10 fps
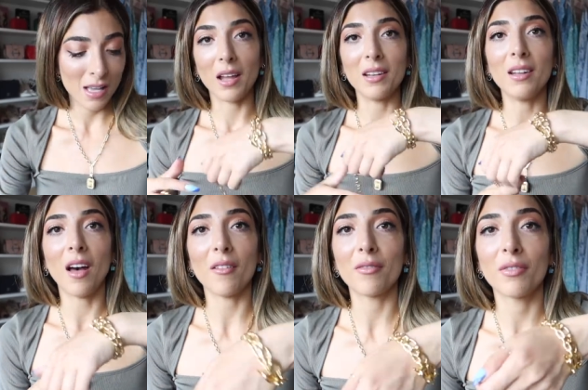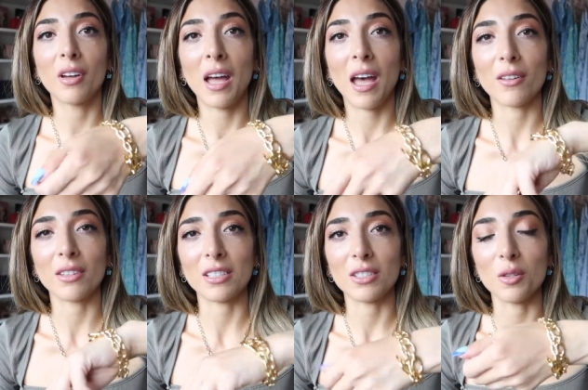I love how
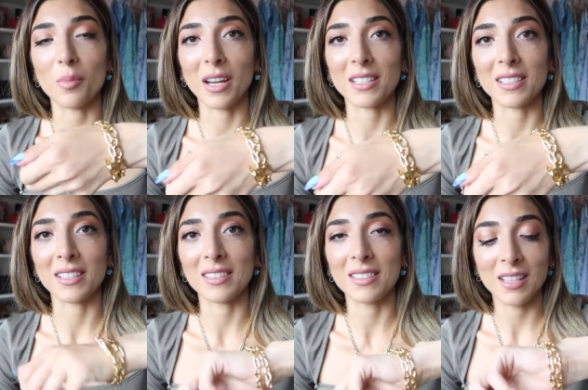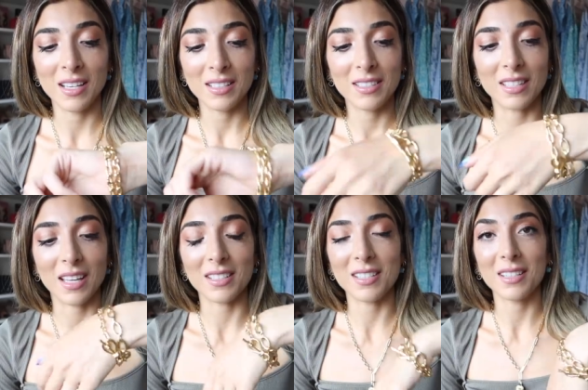these two bracelets
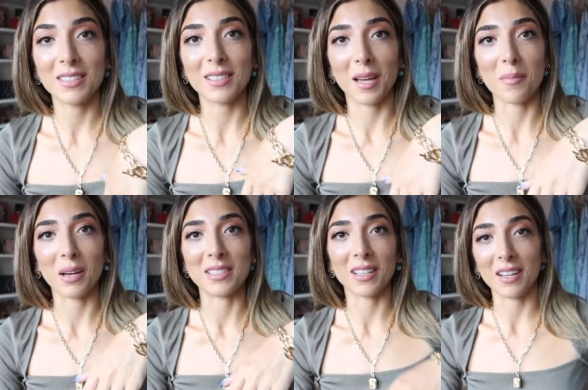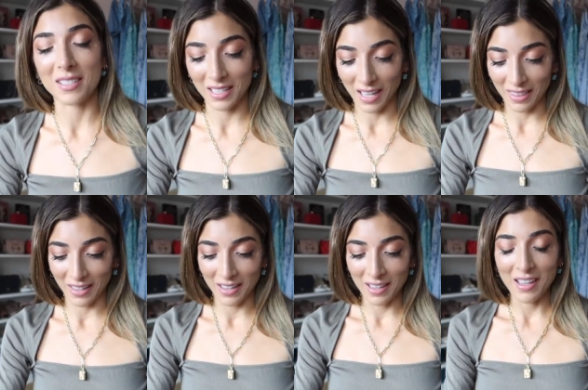sit side by side
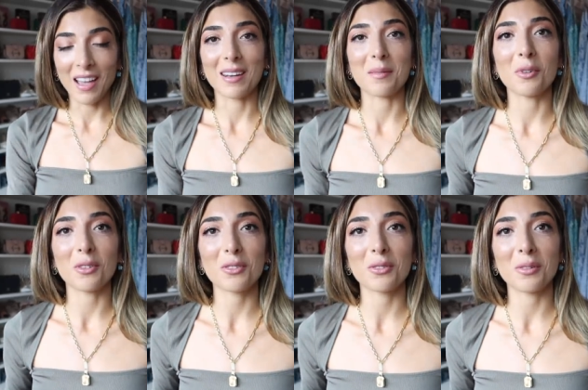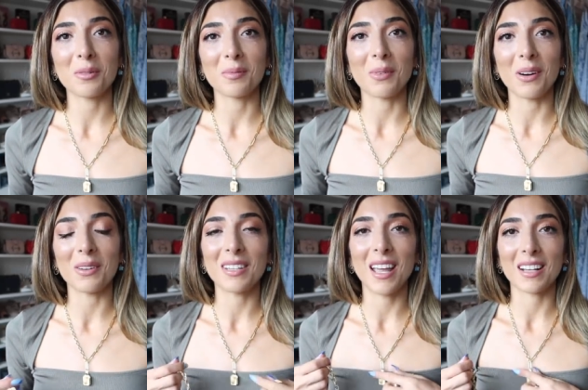together and I'm not sure
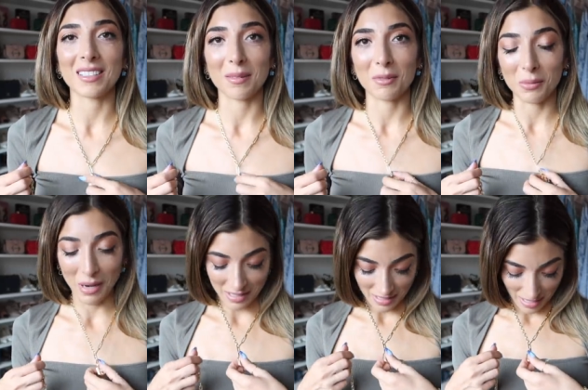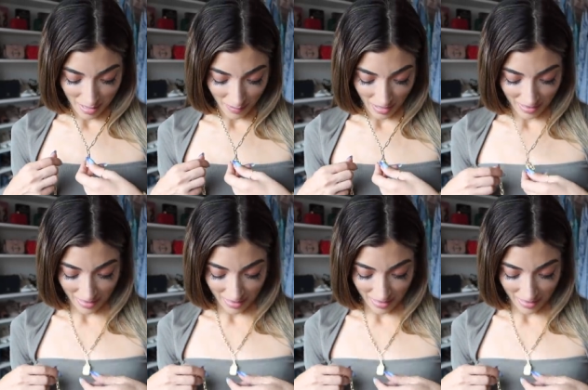what necklace I'm going to wear today but I